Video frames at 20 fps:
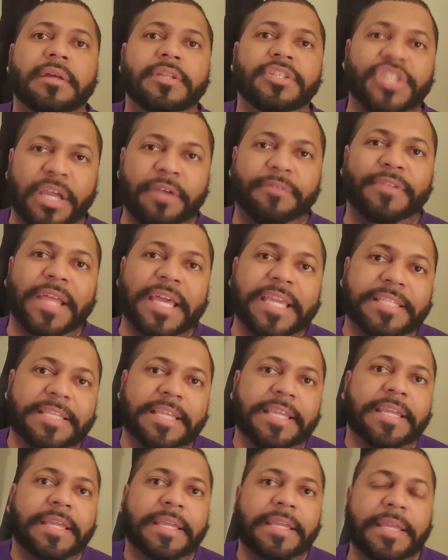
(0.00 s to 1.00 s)
Jeff
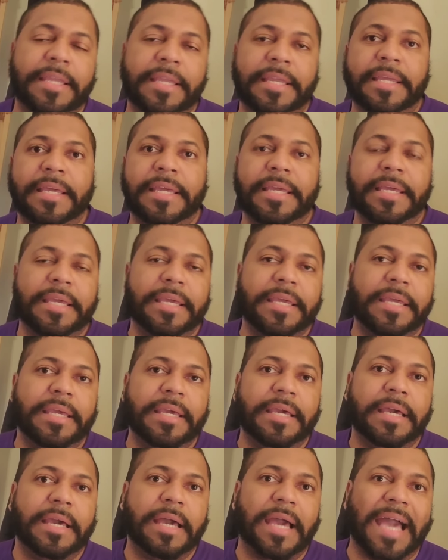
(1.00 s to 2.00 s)
Lacy.
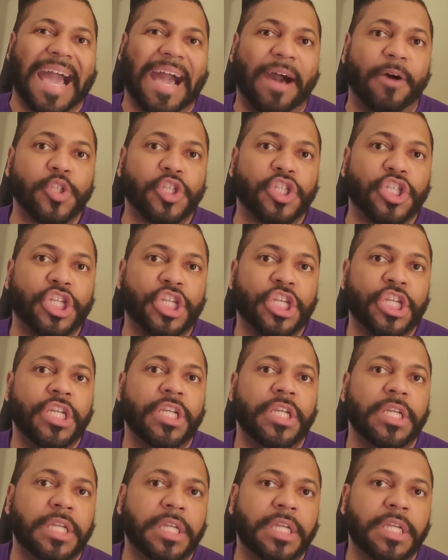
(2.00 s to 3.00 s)
Ouch.
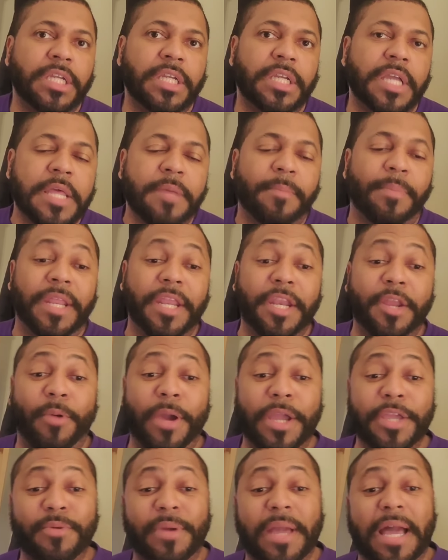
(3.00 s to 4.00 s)
But
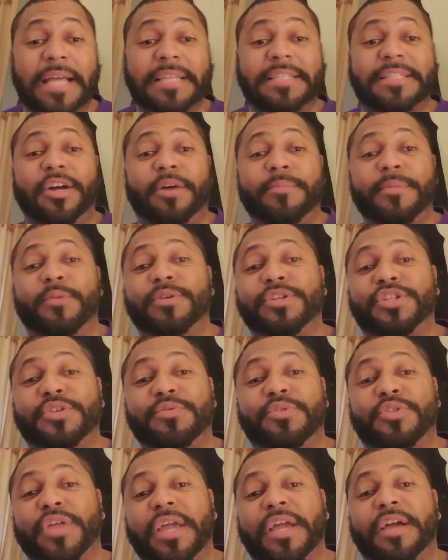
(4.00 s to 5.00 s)
anyway, you guys tell me what
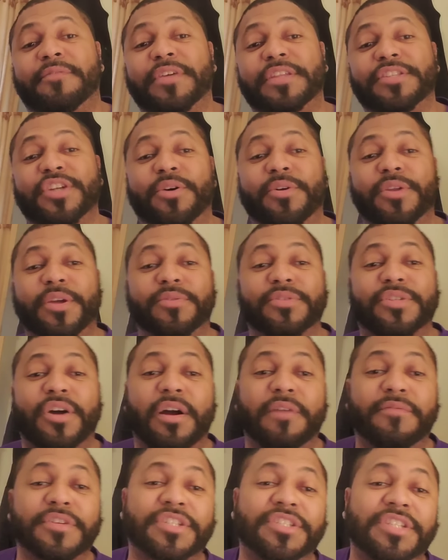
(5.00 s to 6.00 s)
you think of Antonio
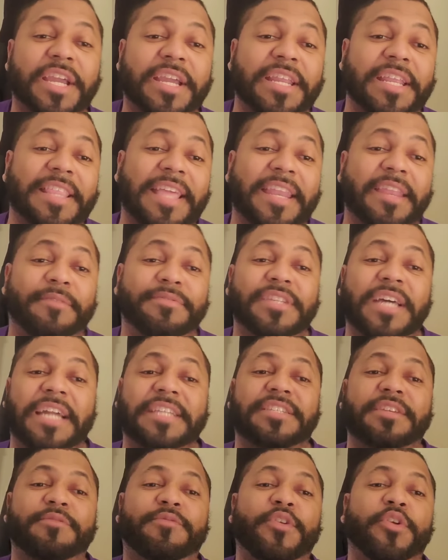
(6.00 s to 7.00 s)
Tarver stating that if
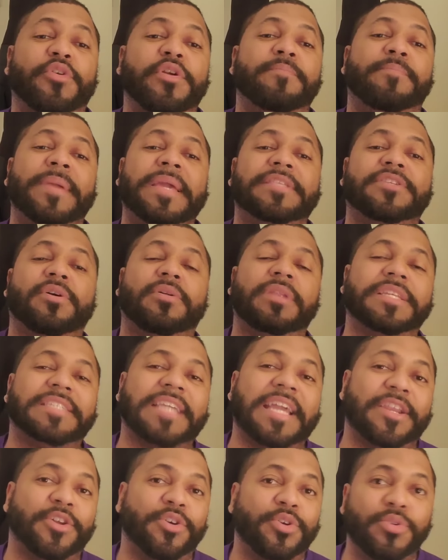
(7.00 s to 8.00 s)
Tyson Fury beats
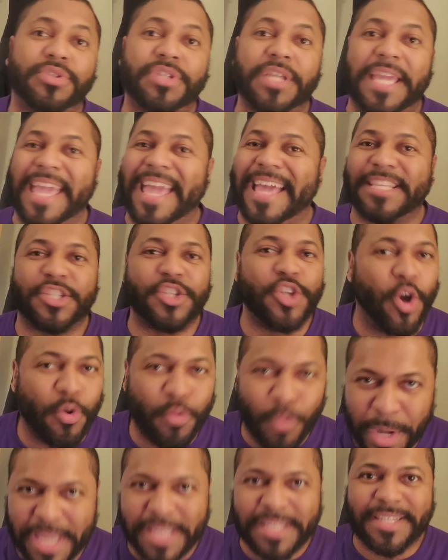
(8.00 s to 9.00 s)
Oleksandr Usyk, he has no
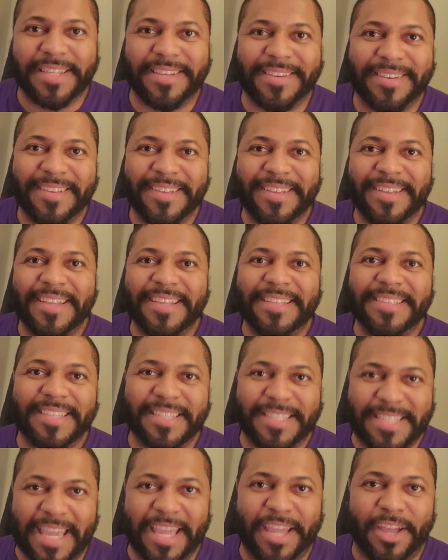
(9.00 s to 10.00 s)
reason
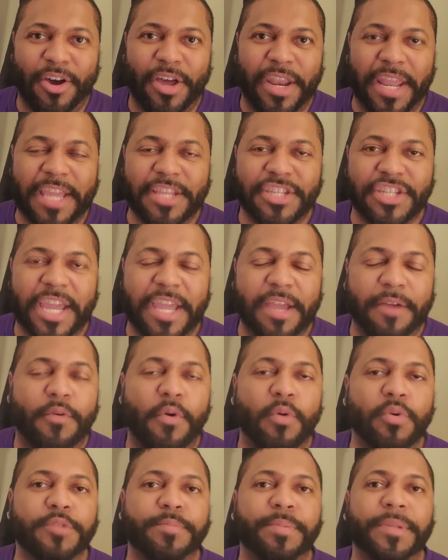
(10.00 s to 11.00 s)
to take on AJ. Of
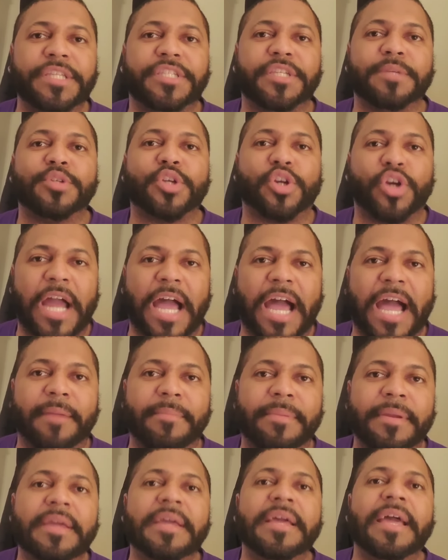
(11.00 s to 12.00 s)
course, please
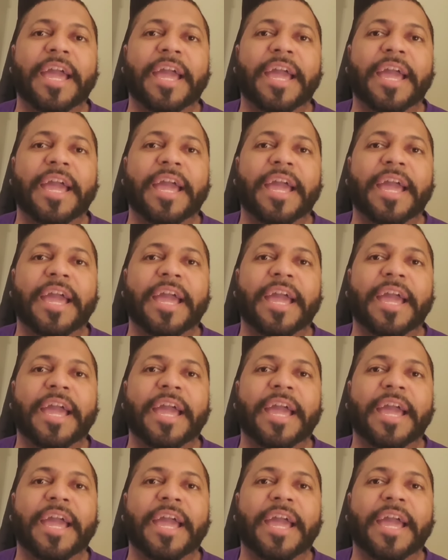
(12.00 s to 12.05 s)
subscribe.